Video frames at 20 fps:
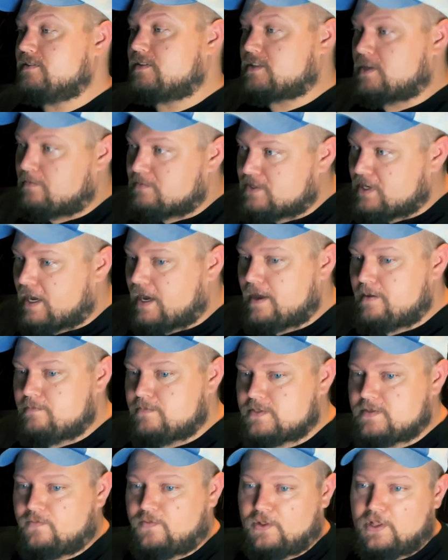
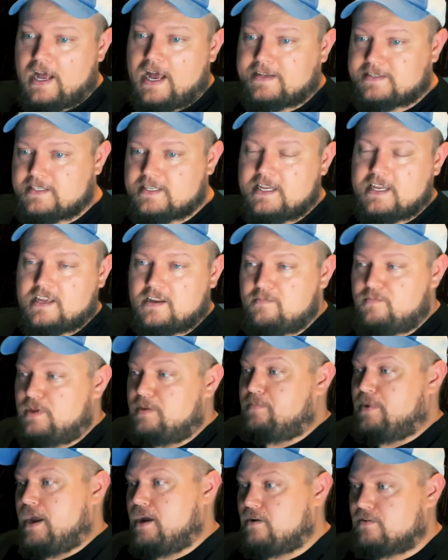sometimes velocity can
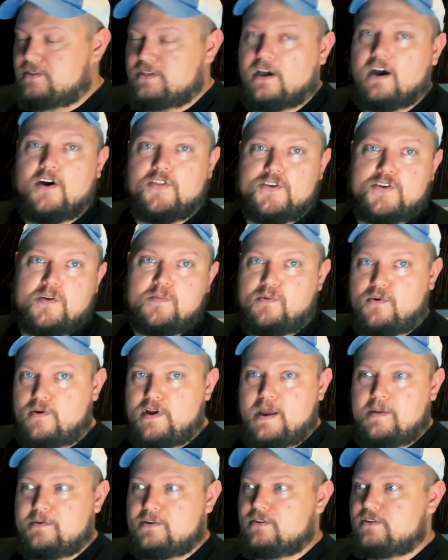be paired to other
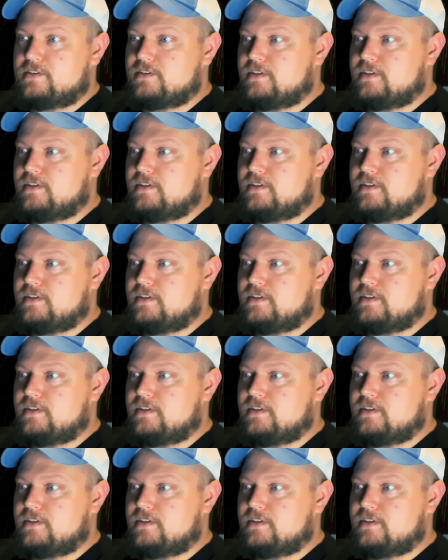parameters